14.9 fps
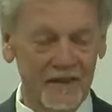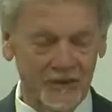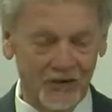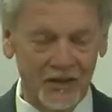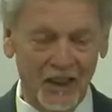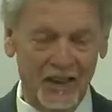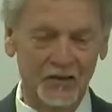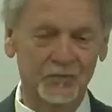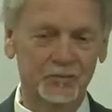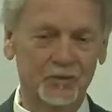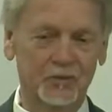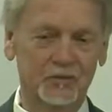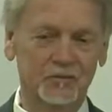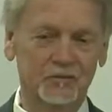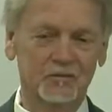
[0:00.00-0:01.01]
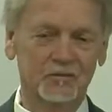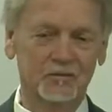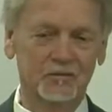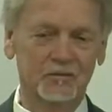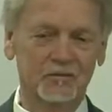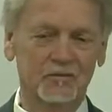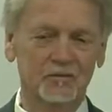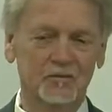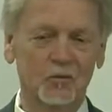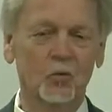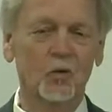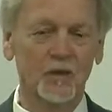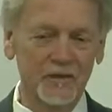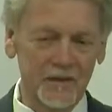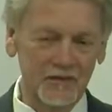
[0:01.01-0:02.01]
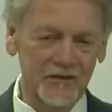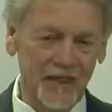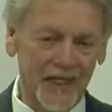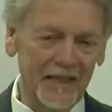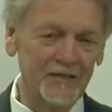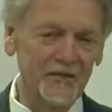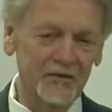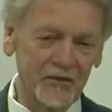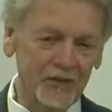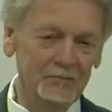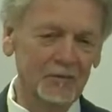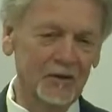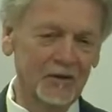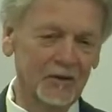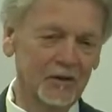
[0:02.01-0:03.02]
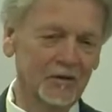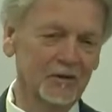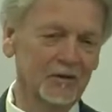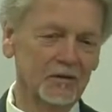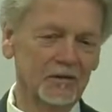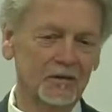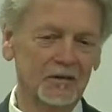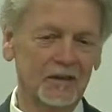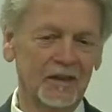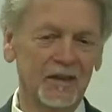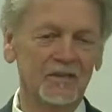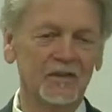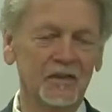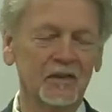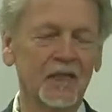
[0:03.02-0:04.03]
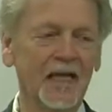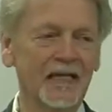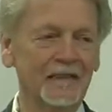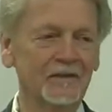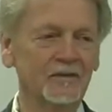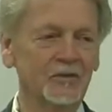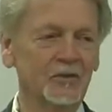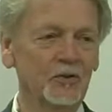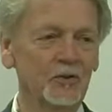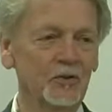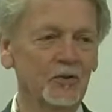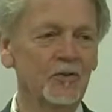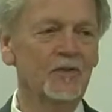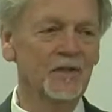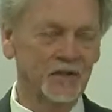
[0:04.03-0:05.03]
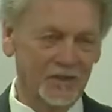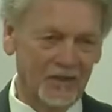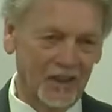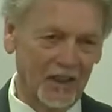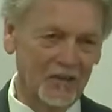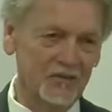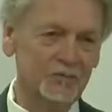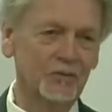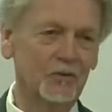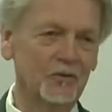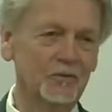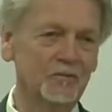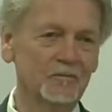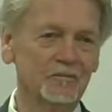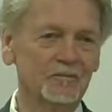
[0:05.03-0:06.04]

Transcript: this gospel, the one that Zion Assembly is enlightened to, this gospel.